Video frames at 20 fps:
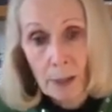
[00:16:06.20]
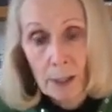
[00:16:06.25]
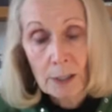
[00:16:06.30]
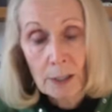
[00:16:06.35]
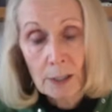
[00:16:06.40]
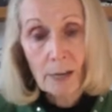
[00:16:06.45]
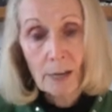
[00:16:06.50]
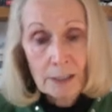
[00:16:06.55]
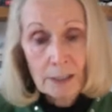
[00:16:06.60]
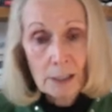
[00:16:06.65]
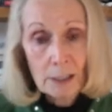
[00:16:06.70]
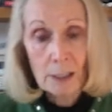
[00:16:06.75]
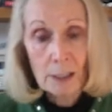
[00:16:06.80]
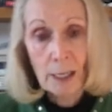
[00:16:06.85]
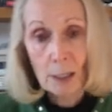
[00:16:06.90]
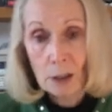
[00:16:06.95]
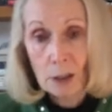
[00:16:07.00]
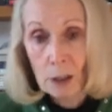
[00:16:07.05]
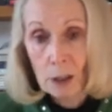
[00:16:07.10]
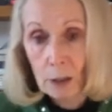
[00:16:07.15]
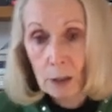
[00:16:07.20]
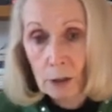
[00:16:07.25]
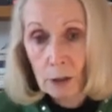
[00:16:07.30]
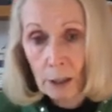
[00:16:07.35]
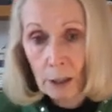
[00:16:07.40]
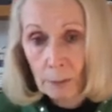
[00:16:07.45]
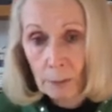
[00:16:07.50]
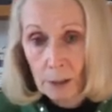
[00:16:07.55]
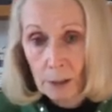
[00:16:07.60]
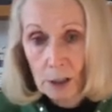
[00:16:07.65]
to have international
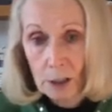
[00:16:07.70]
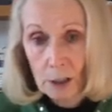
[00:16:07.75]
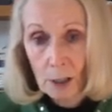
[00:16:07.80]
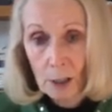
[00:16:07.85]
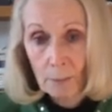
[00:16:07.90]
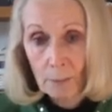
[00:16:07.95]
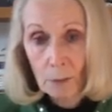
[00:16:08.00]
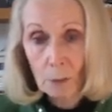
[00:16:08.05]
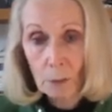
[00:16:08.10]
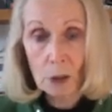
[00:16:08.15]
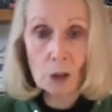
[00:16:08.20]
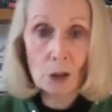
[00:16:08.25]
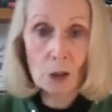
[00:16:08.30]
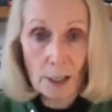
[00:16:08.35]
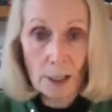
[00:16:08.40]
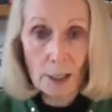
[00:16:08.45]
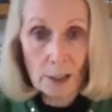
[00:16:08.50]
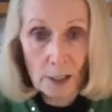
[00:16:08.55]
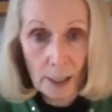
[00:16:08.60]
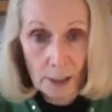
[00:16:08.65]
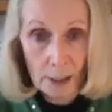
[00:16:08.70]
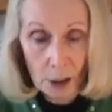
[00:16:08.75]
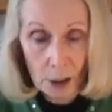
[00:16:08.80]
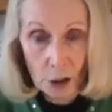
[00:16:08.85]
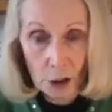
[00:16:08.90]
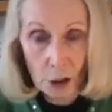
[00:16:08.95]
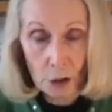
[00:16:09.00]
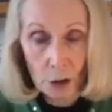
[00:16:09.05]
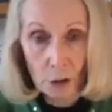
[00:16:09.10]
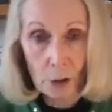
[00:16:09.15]
agreements which address that
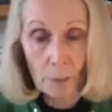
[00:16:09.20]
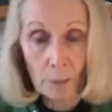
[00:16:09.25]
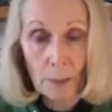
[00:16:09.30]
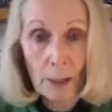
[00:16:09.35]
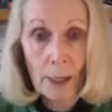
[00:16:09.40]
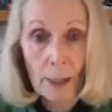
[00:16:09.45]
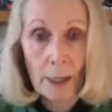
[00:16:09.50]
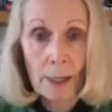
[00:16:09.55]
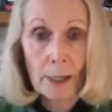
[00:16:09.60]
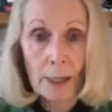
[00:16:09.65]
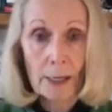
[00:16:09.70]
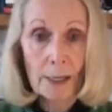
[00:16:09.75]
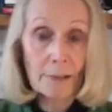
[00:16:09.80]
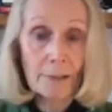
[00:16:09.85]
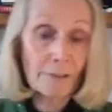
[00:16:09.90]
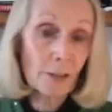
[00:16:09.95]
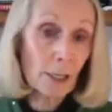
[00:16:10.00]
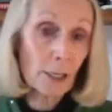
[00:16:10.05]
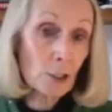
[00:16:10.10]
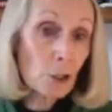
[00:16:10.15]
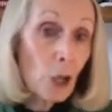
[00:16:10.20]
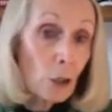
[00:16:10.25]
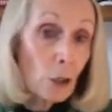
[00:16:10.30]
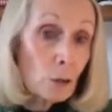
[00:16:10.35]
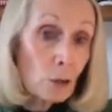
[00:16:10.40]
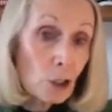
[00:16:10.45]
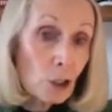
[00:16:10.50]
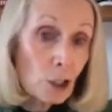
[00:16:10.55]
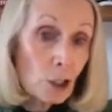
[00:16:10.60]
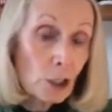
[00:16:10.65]
issue. If they
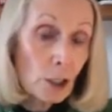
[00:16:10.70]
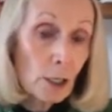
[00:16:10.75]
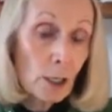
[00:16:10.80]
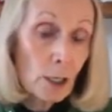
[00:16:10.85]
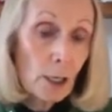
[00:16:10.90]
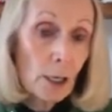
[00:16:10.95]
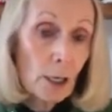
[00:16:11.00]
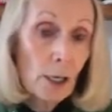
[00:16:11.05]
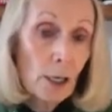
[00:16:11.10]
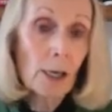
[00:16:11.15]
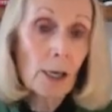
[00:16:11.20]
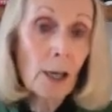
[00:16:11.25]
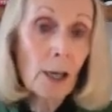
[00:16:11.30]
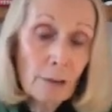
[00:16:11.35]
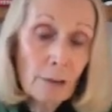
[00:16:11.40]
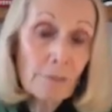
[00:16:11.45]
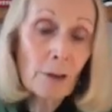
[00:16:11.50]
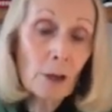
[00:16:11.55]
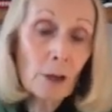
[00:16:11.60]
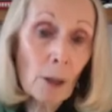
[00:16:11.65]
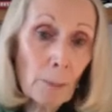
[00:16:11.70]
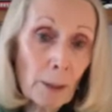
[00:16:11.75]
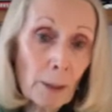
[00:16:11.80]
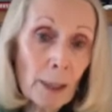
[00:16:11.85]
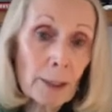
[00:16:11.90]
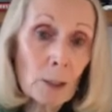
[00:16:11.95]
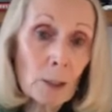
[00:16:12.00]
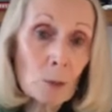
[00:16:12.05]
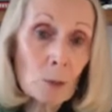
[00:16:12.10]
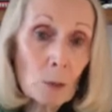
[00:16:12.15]
don't, life on our
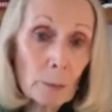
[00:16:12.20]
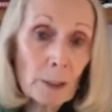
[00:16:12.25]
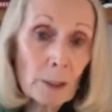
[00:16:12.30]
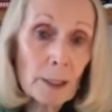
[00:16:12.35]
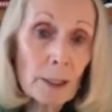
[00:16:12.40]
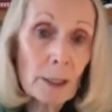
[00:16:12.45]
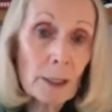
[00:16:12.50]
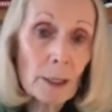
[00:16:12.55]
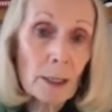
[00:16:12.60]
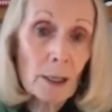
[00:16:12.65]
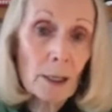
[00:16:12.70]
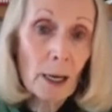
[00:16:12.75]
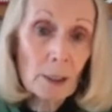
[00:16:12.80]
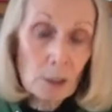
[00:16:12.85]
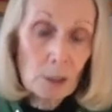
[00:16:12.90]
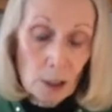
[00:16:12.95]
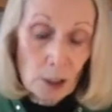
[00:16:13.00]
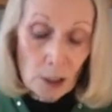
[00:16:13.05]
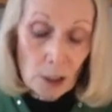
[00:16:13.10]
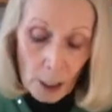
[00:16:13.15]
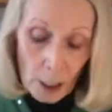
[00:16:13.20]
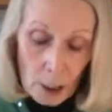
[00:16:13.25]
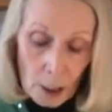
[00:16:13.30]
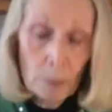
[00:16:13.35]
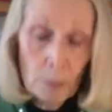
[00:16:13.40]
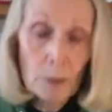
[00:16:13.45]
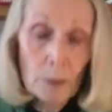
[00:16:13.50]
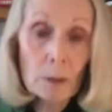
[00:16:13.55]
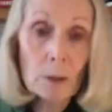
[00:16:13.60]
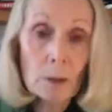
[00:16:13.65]
planet will be
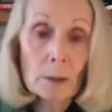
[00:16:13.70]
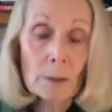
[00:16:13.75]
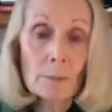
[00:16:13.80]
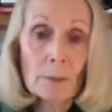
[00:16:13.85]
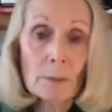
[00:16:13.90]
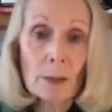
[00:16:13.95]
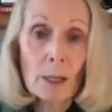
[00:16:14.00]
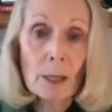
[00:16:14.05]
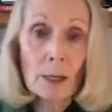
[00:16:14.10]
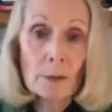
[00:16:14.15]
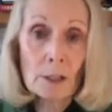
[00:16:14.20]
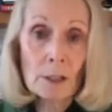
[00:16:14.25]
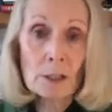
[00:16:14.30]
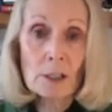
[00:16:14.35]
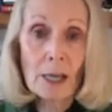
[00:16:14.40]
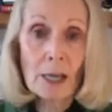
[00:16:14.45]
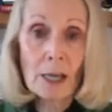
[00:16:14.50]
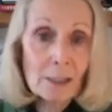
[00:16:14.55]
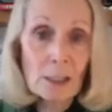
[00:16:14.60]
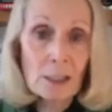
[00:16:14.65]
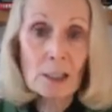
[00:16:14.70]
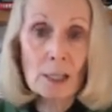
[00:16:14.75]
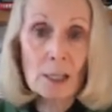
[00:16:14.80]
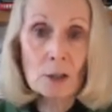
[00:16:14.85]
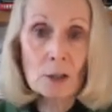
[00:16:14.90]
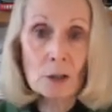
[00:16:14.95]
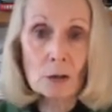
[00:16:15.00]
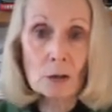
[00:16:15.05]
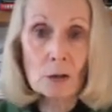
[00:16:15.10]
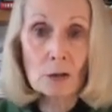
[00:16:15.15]
unsustainable and this
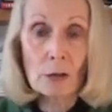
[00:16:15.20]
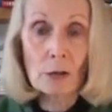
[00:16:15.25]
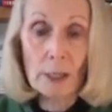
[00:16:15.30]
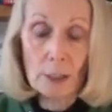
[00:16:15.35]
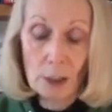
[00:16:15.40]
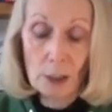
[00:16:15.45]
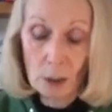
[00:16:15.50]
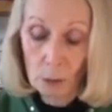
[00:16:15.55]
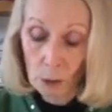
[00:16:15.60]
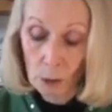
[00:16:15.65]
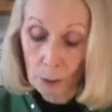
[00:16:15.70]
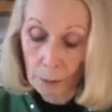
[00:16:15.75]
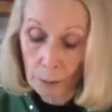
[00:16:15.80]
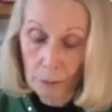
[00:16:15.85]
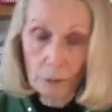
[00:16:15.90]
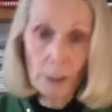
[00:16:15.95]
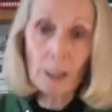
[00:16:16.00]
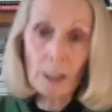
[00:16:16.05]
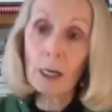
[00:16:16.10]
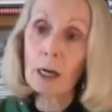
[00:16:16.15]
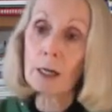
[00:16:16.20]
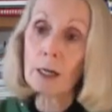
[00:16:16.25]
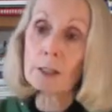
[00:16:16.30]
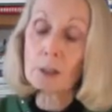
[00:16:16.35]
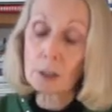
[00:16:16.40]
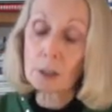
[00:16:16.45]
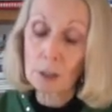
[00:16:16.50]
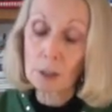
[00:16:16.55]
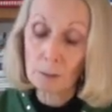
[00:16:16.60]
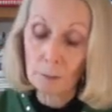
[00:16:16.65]
existential threat will be
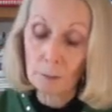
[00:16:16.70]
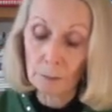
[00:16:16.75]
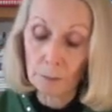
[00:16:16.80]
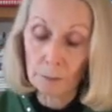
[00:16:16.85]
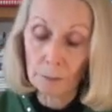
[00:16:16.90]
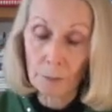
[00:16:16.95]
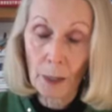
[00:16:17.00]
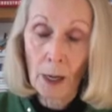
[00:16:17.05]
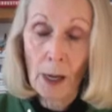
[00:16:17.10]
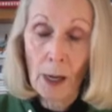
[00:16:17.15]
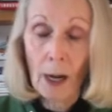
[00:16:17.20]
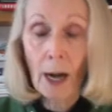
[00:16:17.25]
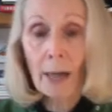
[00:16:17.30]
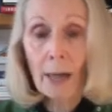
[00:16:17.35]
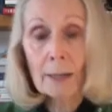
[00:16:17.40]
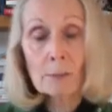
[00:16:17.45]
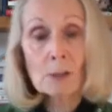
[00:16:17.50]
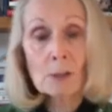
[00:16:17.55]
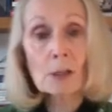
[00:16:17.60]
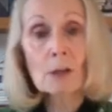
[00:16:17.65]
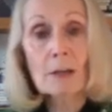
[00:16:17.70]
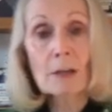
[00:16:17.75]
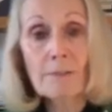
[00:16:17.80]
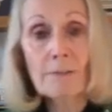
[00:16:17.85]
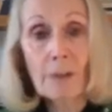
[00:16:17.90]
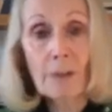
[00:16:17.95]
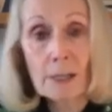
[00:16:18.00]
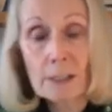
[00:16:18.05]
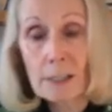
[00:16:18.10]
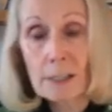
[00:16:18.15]
realized. I am sorry if
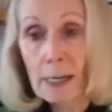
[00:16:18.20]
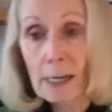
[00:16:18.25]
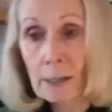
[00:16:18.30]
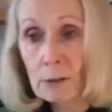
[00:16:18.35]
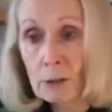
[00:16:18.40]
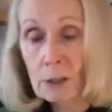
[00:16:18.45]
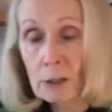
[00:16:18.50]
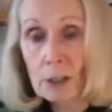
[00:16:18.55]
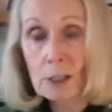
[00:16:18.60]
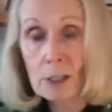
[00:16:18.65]
I sound